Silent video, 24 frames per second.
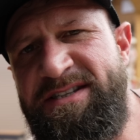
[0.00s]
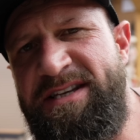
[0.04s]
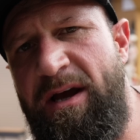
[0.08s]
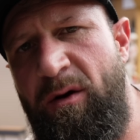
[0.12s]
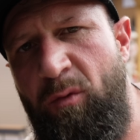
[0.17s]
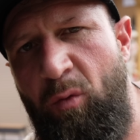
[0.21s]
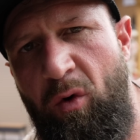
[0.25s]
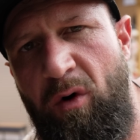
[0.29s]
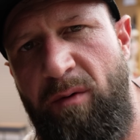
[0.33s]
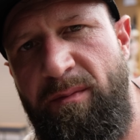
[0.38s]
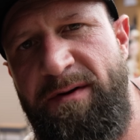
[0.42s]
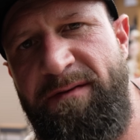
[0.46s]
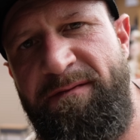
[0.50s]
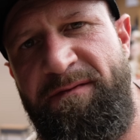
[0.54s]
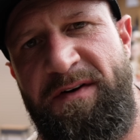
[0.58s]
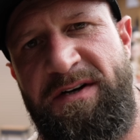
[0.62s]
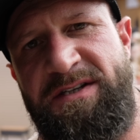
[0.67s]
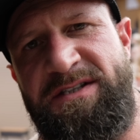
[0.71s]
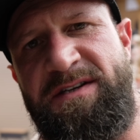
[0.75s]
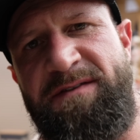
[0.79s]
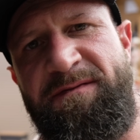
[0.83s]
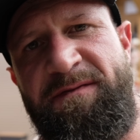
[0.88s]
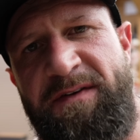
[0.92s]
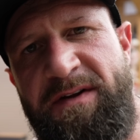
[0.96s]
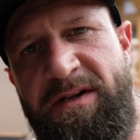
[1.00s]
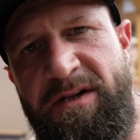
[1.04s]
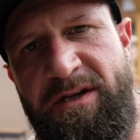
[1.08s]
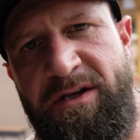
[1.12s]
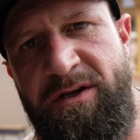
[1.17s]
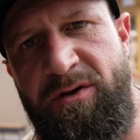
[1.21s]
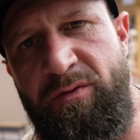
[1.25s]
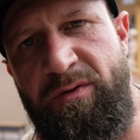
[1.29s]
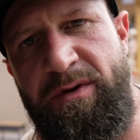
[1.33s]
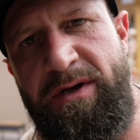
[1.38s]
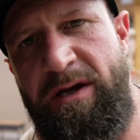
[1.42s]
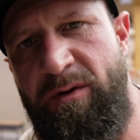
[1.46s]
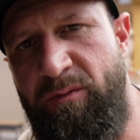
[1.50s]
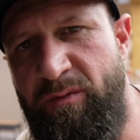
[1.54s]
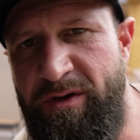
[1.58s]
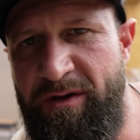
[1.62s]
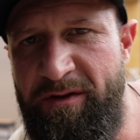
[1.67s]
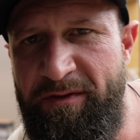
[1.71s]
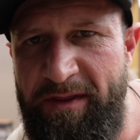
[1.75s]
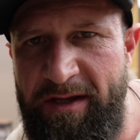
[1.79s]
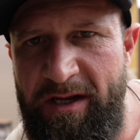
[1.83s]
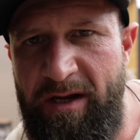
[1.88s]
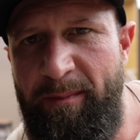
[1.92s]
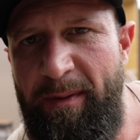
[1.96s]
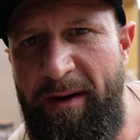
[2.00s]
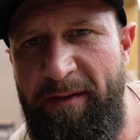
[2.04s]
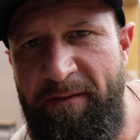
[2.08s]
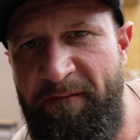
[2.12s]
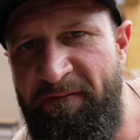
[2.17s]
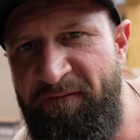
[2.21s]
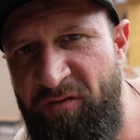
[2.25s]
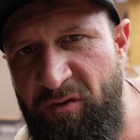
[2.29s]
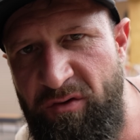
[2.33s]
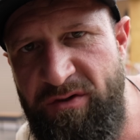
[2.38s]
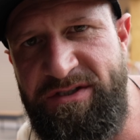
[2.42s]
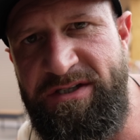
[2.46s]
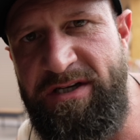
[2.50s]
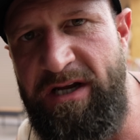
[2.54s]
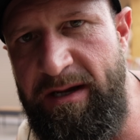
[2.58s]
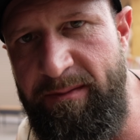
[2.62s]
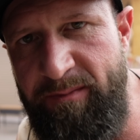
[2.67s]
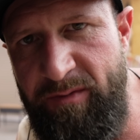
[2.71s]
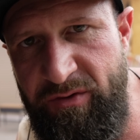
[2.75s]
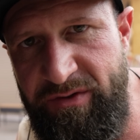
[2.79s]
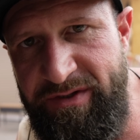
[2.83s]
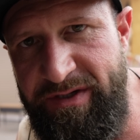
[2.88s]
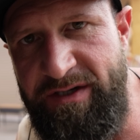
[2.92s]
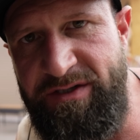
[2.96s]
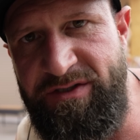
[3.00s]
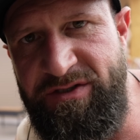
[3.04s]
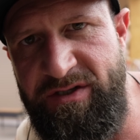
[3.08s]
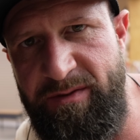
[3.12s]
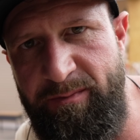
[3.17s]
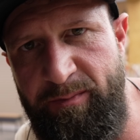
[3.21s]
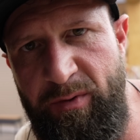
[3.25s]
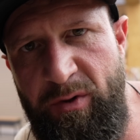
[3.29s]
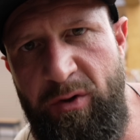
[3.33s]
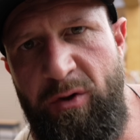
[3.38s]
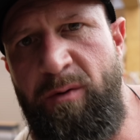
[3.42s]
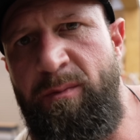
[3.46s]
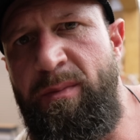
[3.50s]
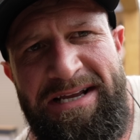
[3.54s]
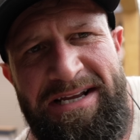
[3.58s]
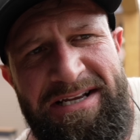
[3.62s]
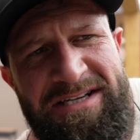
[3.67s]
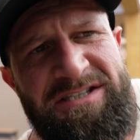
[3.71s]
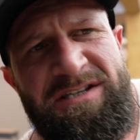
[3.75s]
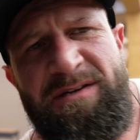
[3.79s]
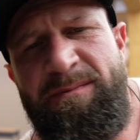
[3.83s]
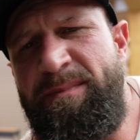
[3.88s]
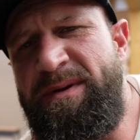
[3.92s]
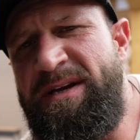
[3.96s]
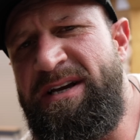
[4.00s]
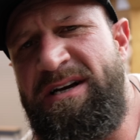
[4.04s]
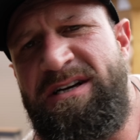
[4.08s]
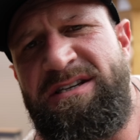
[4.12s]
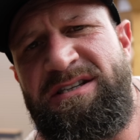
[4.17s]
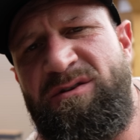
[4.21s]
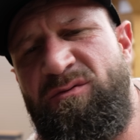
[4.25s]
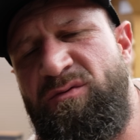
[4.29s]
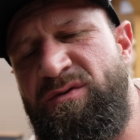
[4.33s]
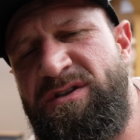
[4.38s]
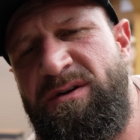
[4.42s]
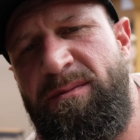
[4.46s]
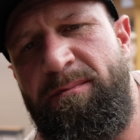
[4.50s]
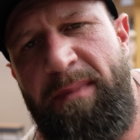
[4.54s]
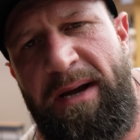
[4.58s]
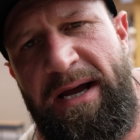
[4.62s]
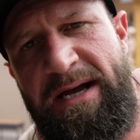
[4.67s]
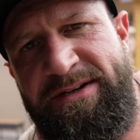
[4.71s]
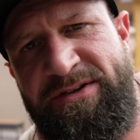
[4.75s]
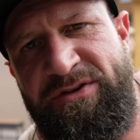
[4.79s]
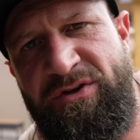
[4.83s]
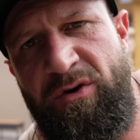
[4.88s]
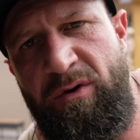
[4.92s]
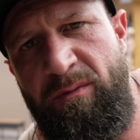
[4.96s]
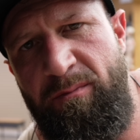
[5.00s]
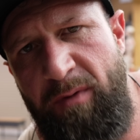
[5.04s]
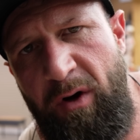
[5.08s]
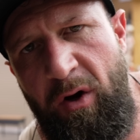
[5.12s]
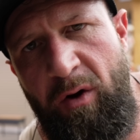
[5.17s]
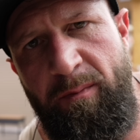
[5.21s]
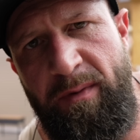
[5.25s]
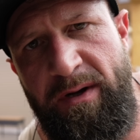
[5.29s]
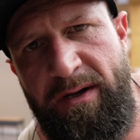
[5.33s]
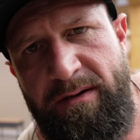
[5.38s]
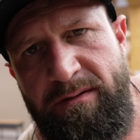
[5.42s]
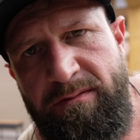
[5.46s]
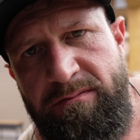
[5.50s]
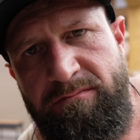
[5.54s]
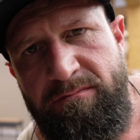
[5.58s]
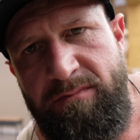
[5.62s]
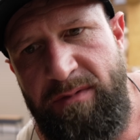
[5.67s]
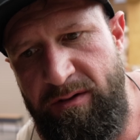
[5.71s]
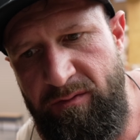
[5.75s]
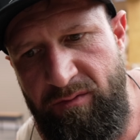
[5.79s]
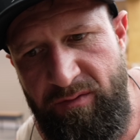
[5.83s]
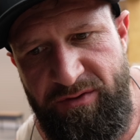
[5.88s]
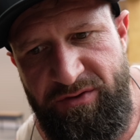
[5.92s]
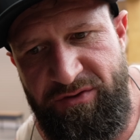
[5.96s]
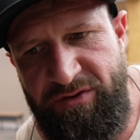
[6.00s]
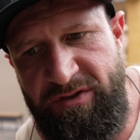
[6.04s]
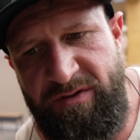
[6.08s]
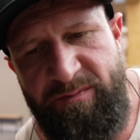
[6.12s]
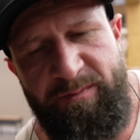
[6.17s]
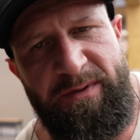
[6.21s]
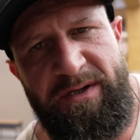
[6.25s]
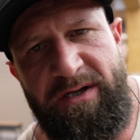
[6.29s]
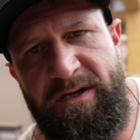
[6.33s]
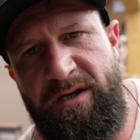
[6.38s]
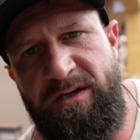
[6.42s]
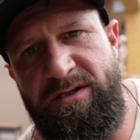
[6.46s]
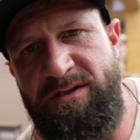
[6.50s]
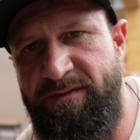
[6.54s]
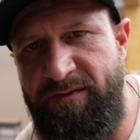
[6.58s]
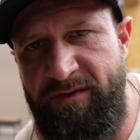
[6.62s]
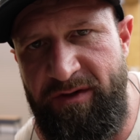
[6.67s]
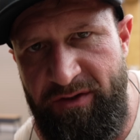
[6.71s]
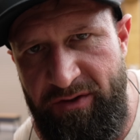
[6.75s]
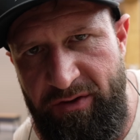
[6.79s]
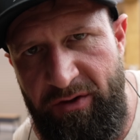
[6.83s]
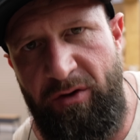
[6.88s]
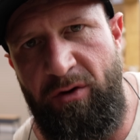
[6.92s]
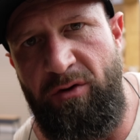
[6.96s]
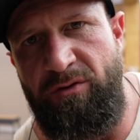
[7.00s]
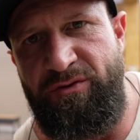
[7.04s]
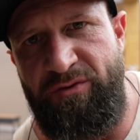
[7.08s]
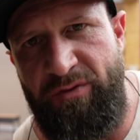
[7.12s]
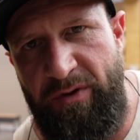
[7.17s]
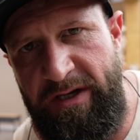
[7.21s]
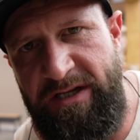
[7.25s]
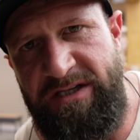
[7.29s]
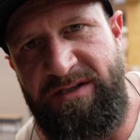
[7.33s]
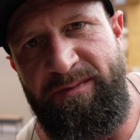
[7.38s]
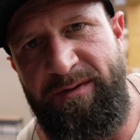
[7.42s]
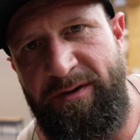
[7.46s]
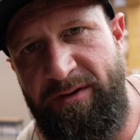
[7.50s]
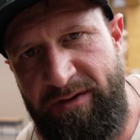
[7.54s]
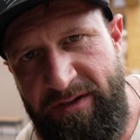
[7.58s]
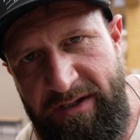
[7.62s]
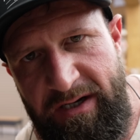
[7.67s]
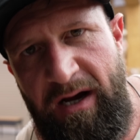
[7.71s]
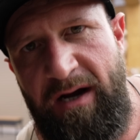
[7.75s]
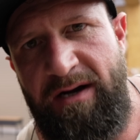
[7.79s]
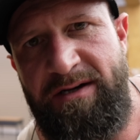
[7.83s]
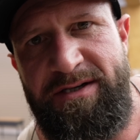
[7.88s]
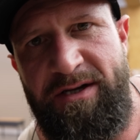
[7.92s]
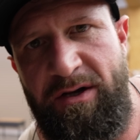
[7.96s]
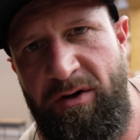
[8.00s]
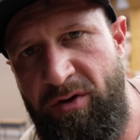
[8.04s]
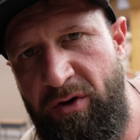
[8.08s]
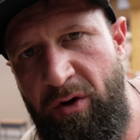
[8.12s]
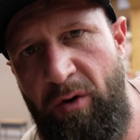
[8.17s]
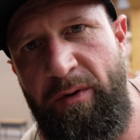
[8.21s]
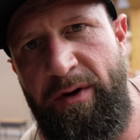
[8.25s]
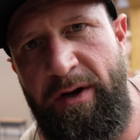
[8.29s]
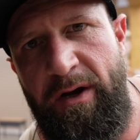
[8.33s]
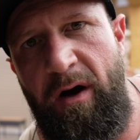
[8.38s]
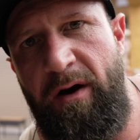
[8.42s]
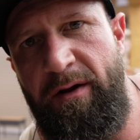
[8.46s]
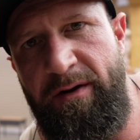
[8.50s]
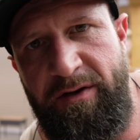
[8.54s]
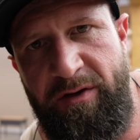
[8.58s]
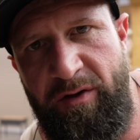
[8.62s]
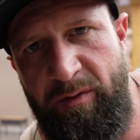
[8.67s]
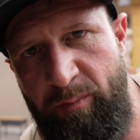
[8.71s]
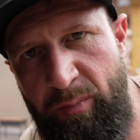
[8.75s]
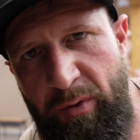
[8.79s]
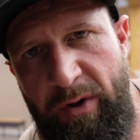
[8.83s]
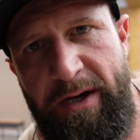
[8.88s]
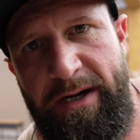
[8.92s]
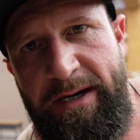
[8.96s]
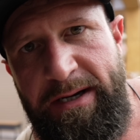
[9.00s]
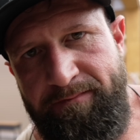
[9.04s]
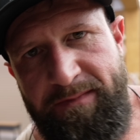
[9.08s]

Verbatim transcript: that warm and fuzzy feeling you get when you think about the first time you touched a boob isn't because it was a magical moment. It was just because of a neurotransmitter cocktail going on in your brain.